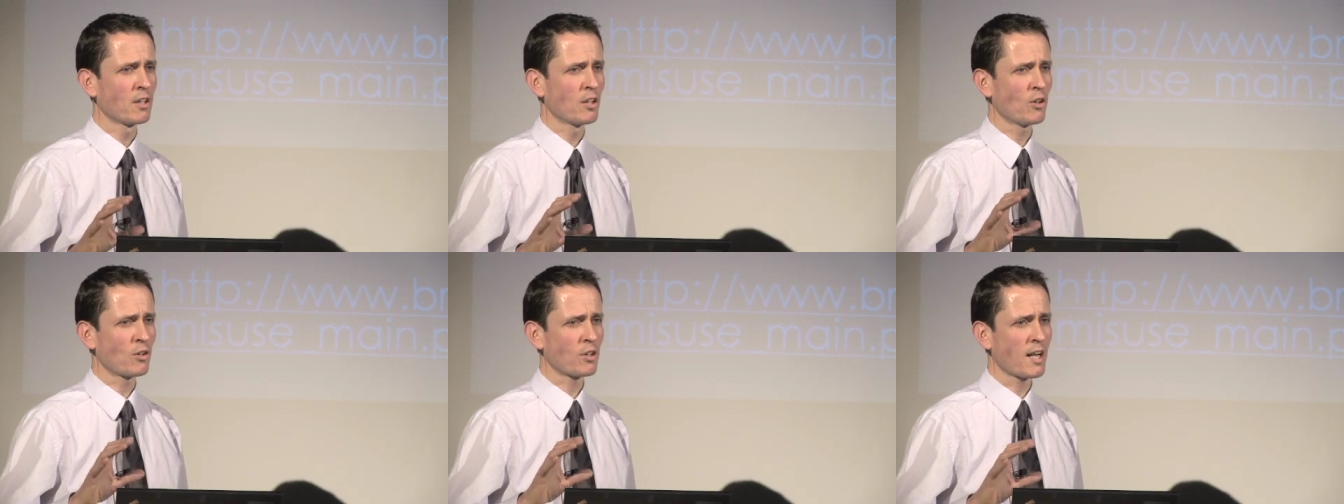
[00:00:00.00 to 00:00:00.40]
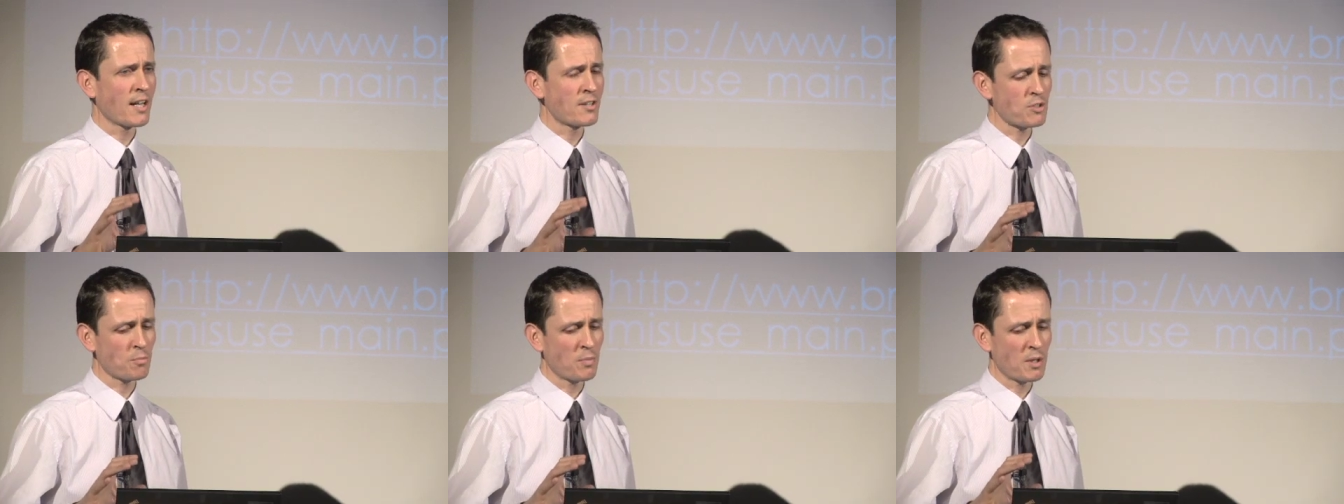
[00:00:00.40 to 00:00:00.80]
or
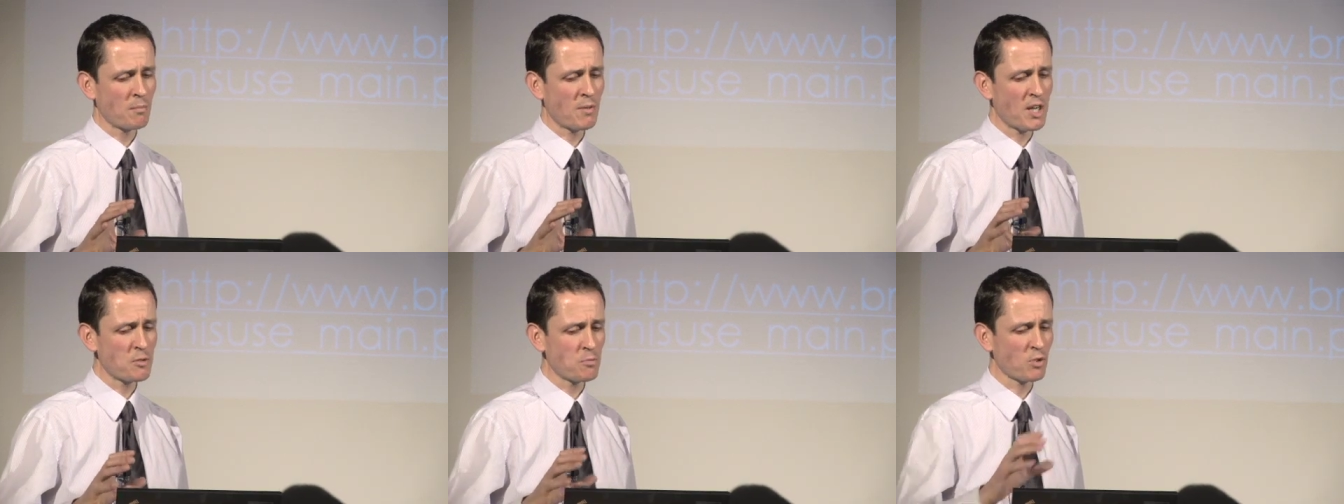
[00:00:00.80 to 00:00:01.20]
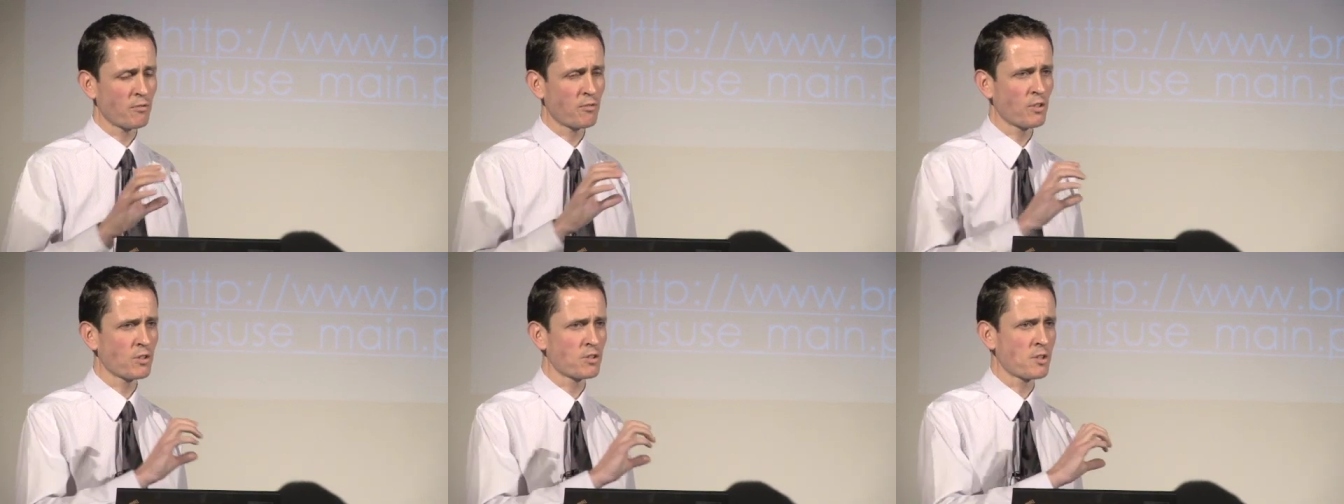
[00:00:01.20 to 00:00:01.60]
cancer pain management of
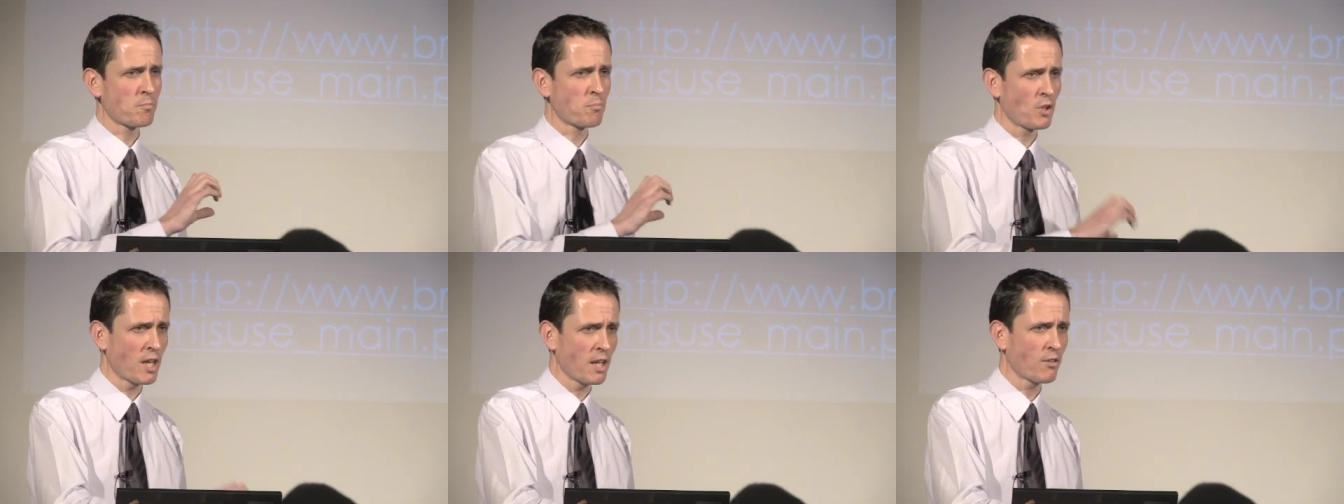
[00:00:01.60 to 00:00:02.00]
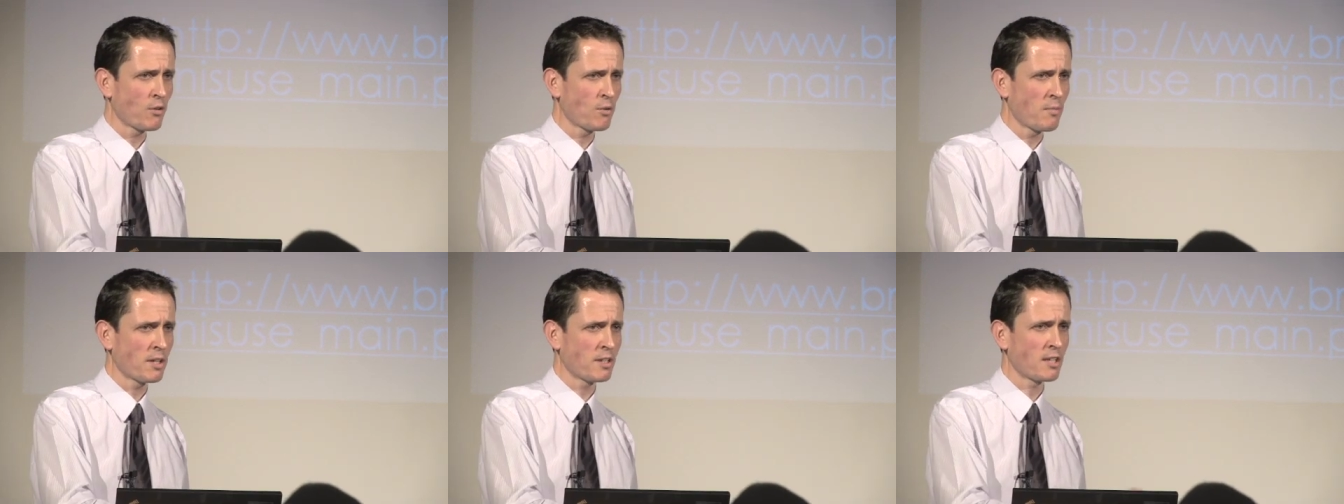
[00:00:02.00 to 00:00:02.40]
using
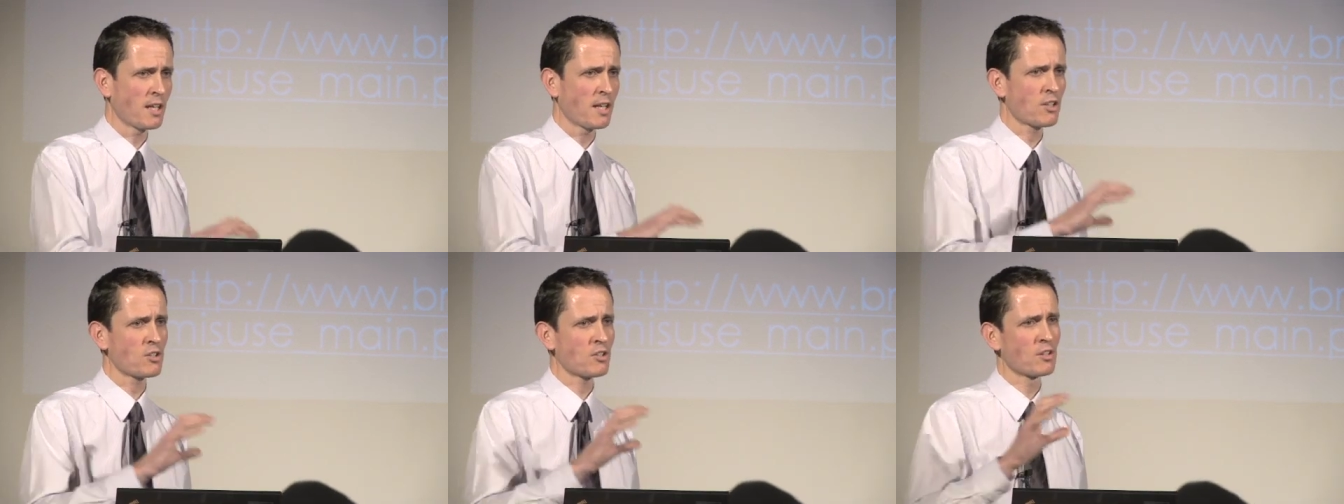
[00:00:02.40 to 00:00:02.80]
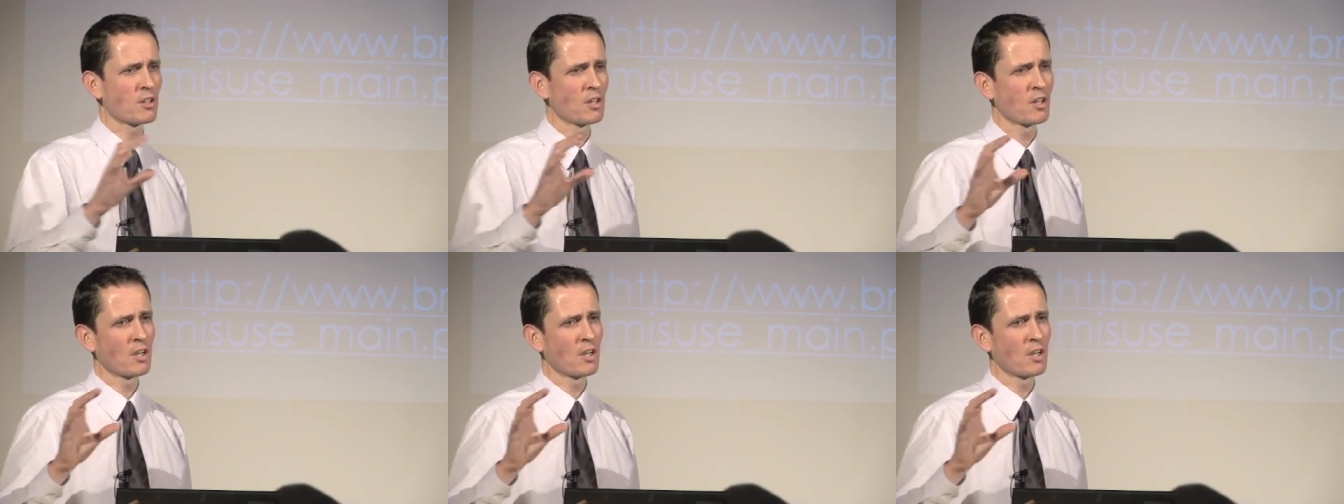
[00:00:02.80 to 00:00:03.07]
breakthrough medication